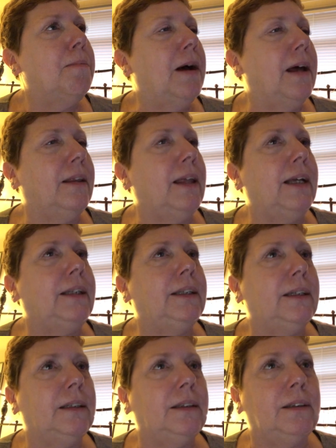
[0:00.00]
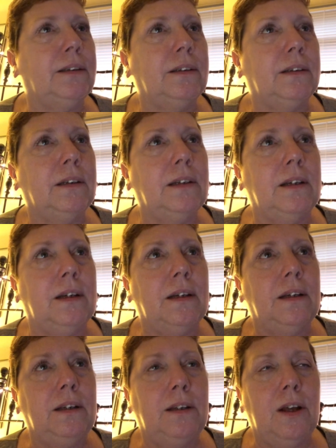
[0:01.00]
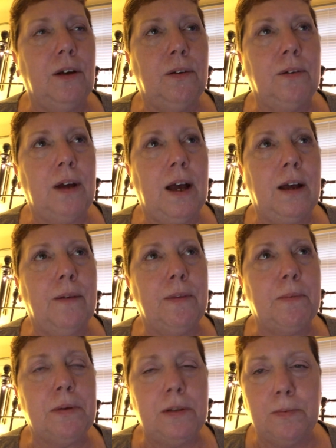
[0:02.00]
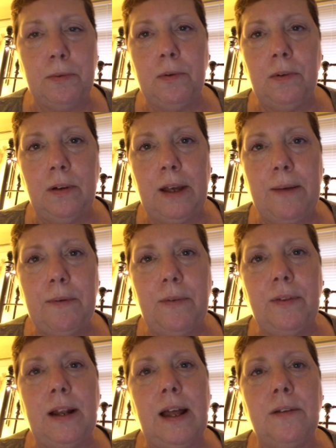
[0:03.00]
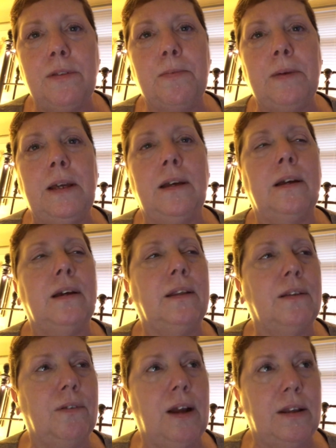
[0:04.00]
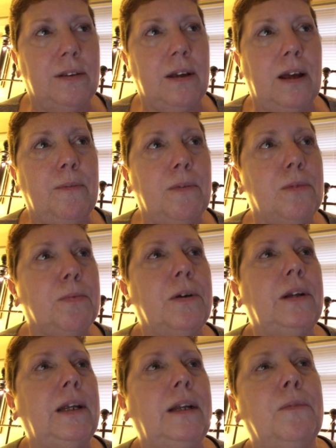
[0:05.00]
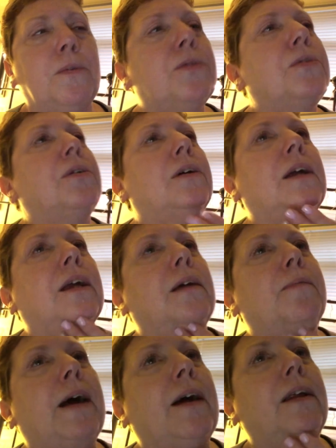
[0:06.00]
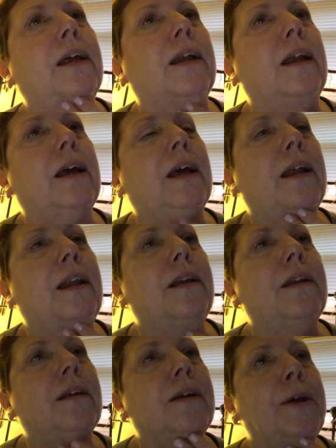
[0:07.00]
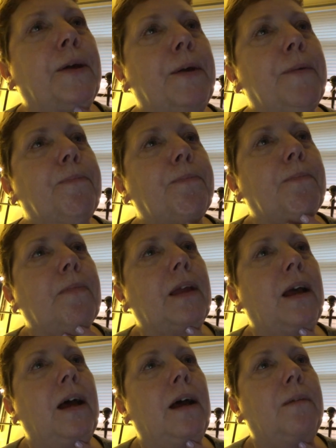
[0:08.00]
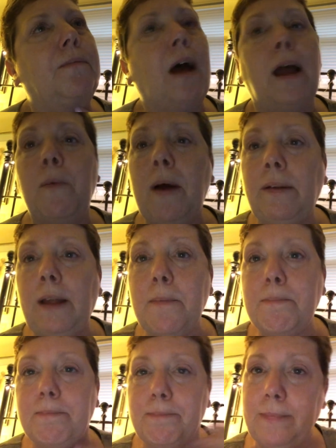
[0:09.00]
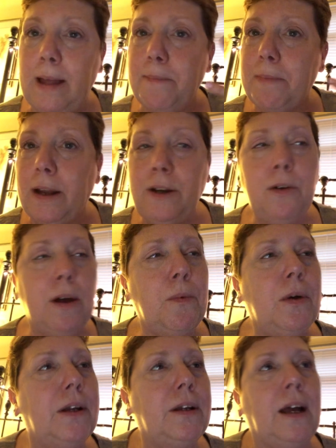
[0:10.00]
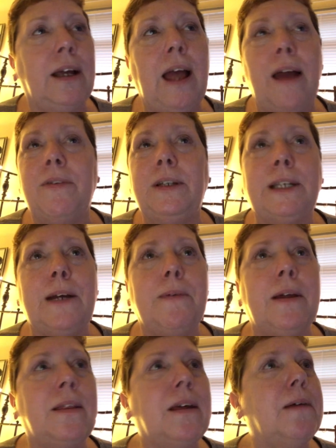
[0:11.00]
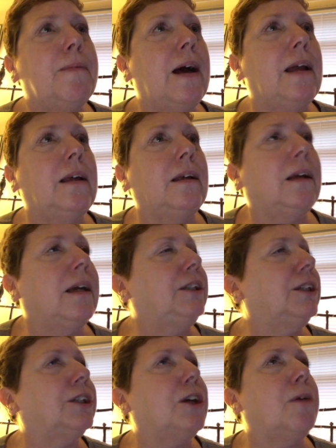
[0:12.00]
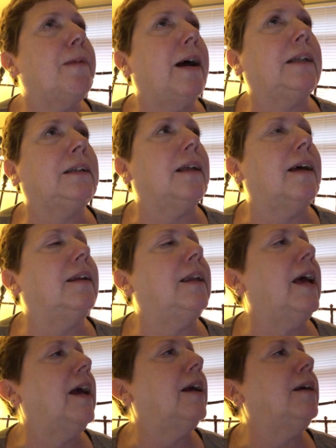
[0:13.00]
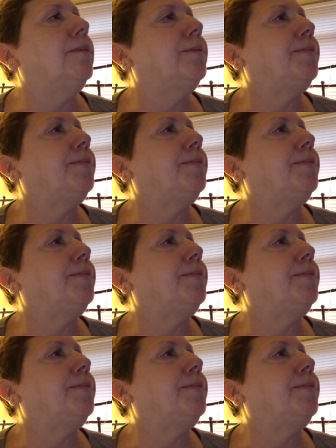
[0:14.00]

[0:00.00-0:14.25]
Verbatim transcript: But they did, you know, um, the principal came over the loudspeaker at the right time this morning and was talking about it, and um, I welled up. Yep, I knew I would. I, every time I think about it, I just go back to that day.